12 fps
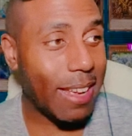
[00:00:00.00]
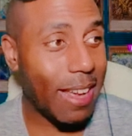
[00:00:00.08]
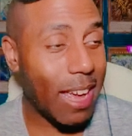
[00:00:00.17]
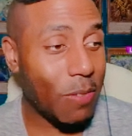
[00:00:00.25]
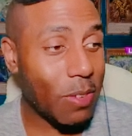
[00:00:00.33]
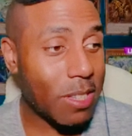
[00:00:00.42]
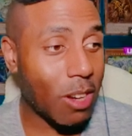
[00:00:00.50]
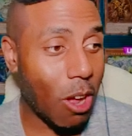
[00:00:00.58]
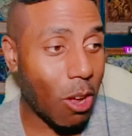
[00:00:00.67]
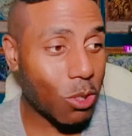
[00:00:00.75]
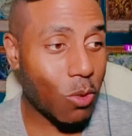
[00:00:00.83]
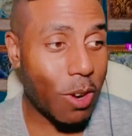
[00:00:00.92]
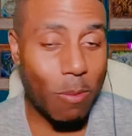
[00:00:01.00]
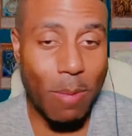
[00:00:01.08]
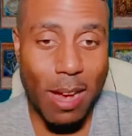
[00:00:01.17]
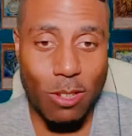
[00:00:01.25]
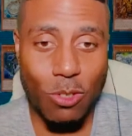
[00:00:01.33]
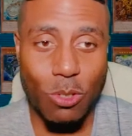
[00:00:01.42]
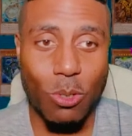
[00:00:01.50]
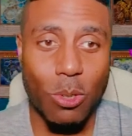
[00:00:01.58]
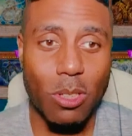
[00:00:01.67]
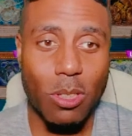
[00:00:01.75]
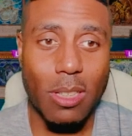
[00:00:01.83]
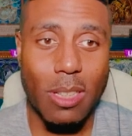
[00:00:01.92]
If it's an ultra rare Master
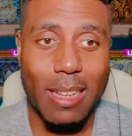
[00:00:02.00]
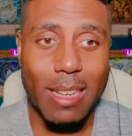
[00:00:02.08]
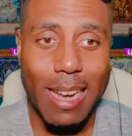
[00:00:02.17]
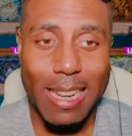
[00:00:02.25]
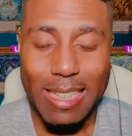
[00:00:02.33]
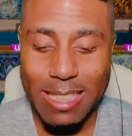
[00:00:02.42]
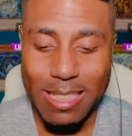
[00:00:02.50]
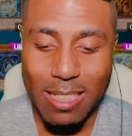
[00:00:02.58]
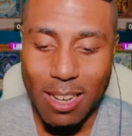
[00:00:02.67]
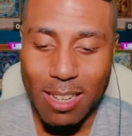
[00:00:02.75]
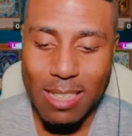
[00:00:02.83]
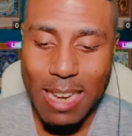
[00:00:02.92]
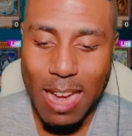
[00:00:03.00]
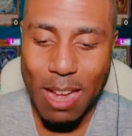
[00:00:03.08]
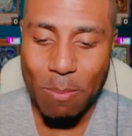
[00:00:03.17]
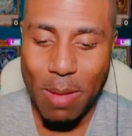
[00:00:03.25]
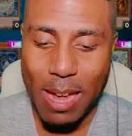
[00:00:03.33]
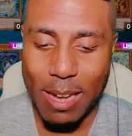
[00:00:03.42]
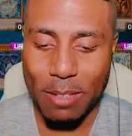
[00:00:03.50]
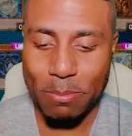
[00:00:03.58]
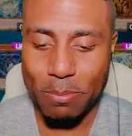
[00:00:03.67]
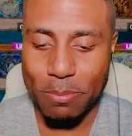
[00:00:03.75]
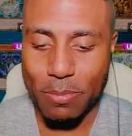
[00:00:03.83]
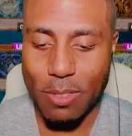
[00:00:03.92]
Duel, it does not
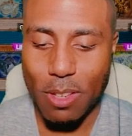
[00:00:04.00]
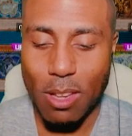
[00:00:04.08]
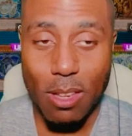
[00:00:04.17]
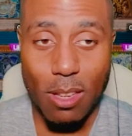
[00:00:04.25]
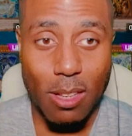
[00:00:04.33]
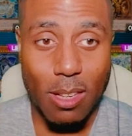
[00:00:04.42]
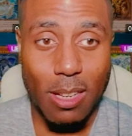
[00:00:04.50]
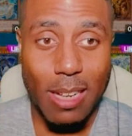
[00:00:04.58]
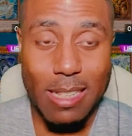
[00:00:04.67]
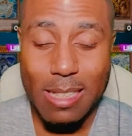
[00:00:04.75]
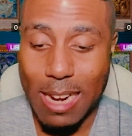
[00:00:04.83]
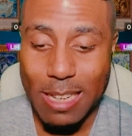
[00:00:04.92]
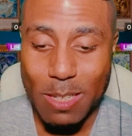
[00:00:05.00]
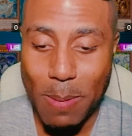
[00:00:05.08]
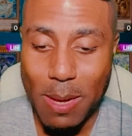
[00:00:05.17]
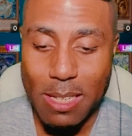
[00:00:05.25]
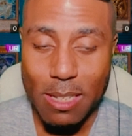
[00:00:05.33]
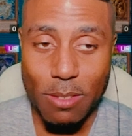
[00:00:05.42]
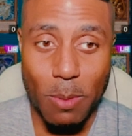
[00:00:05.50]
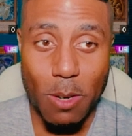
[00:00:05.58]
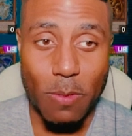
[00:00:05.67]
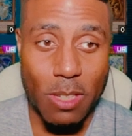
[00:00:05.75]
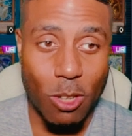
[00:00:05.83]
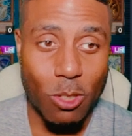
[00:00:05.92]
mean it's that expensive, but
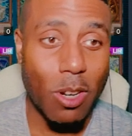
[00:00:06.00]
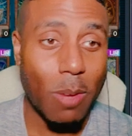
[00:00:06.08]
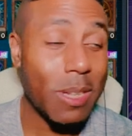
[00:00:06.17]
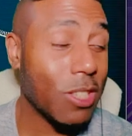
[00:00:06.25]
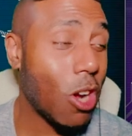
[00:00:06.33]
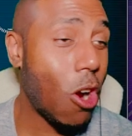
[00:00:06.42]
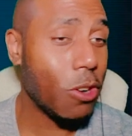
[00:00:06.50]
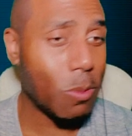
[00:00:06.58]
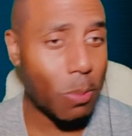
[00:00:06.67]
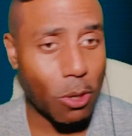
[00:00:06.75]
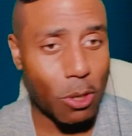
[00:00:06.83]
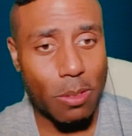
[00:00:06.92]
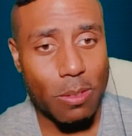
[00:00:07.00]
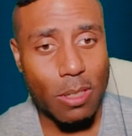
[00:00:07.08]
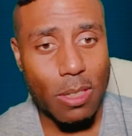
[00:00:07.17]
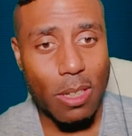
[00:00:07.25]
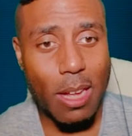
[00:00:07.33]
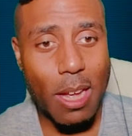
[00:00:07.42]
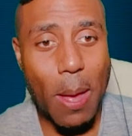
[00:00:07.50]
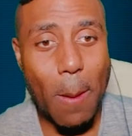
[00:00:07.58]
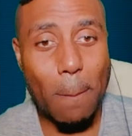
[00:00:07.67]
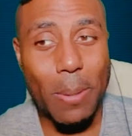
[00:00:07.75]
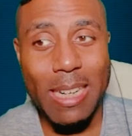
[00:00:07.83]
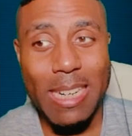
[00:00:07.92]
if it's ultra rare, it means it's harder to pull.
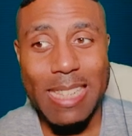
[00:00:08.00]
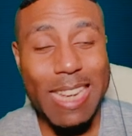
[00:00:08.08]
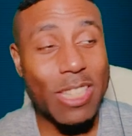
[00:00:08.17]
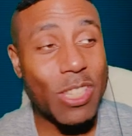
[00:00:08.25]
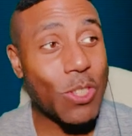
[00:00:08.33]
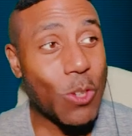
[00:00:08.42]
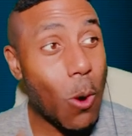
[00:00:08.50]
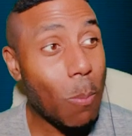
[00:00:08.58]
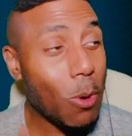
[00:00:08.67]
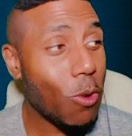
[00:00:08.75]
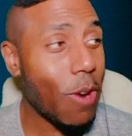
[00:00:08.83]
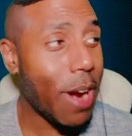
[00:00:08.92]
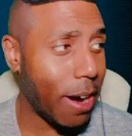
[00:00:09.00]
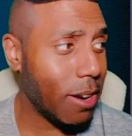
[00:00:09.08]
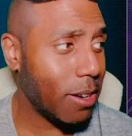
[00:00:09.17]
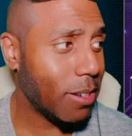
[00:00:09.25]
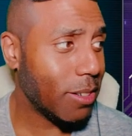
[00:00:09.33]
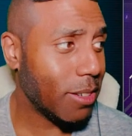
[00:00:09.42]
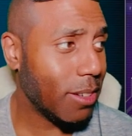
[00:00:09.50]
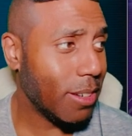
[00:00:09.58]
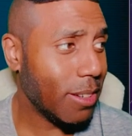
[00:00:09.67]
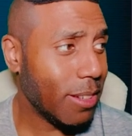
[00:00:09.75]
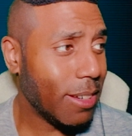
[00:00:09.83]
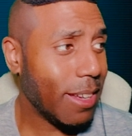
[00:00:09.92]
But it is a super rare
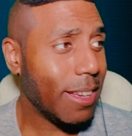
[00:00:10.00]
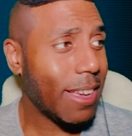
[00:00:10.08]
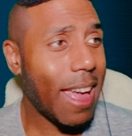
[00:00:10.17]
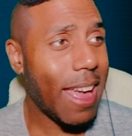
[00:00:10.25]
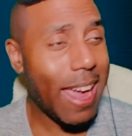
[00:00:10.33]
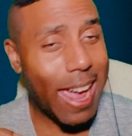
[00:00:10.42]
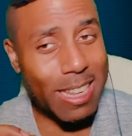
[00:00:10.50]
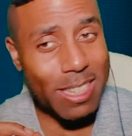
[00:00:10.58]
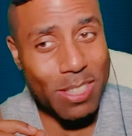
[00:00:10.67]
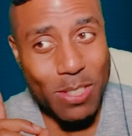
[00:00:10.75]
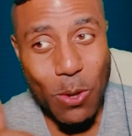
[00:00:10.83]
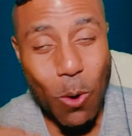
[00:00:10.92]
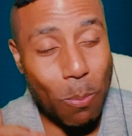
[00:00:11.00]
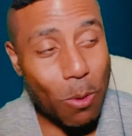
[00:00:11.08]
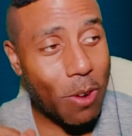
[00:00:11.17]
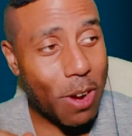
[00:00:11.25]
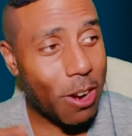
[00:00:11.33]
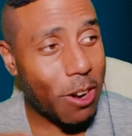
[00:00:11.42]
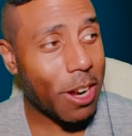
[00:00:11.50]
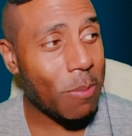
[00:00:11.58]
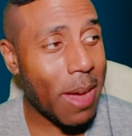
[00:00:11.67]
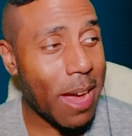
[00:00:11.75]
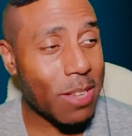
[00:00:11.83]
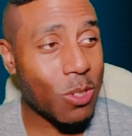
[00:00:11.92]
a super rare in
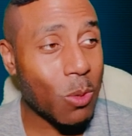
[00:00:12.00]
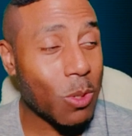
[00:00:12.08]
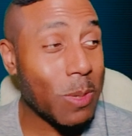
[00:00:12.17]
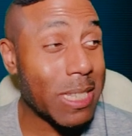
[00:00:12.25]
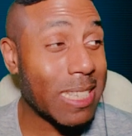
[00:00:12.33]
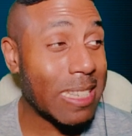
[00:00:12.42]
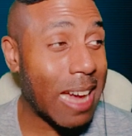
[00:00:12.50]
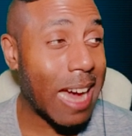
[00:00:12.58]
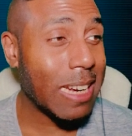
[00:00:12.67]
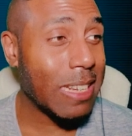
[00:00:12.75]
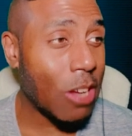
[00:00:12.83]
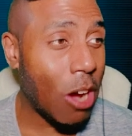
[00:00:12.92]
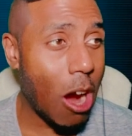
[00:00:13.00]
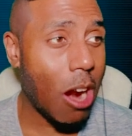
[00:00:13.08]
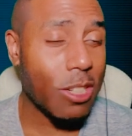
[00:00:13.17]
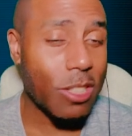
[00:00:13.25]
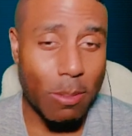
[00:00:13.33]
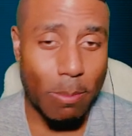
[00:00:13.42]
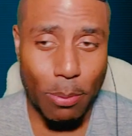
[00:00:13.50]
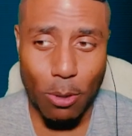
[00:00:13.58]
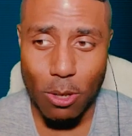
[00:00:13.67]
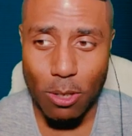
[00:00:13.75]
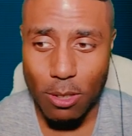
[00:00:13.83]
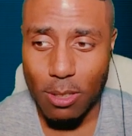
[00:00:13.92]
Master Duel, which means it's not as hard to
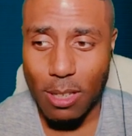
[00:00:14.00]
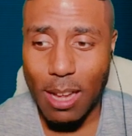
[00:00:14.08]
pull